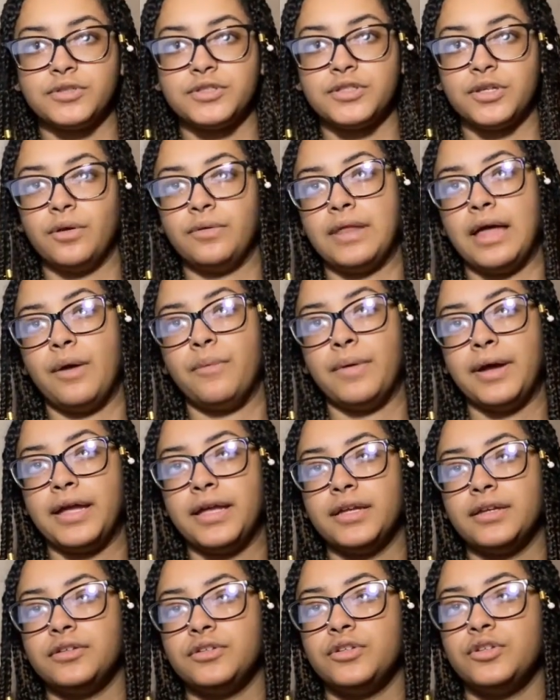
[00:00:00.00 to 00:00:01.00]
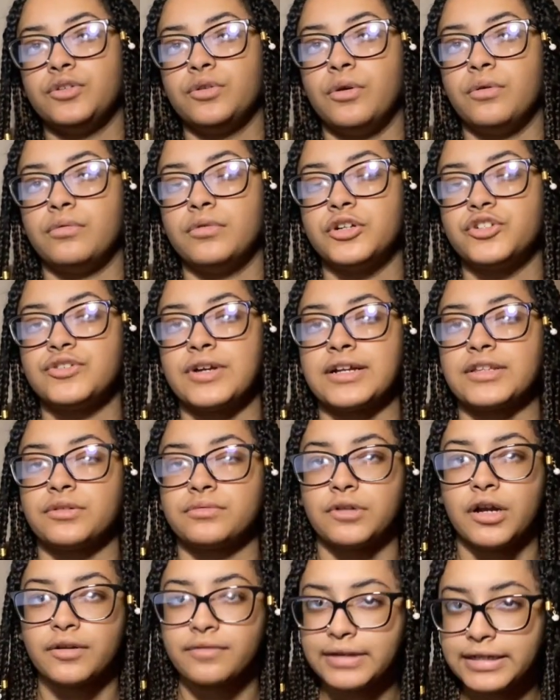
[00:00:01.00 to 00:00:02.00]
so that way you don't attract the
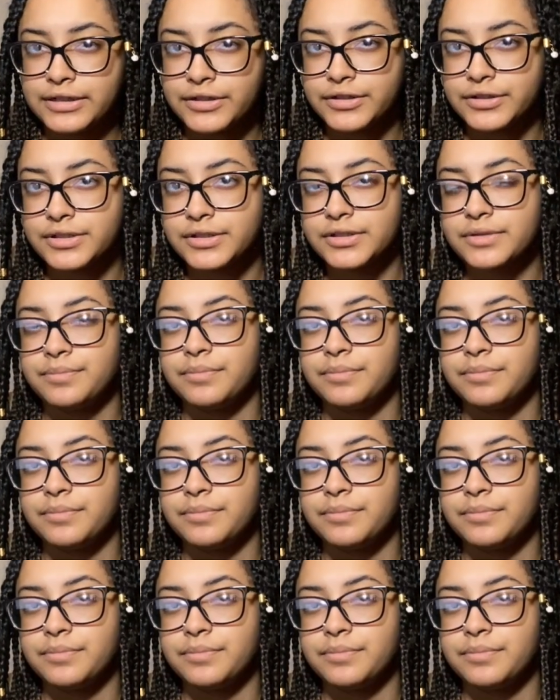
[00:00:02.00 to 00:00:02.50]
wrong readers,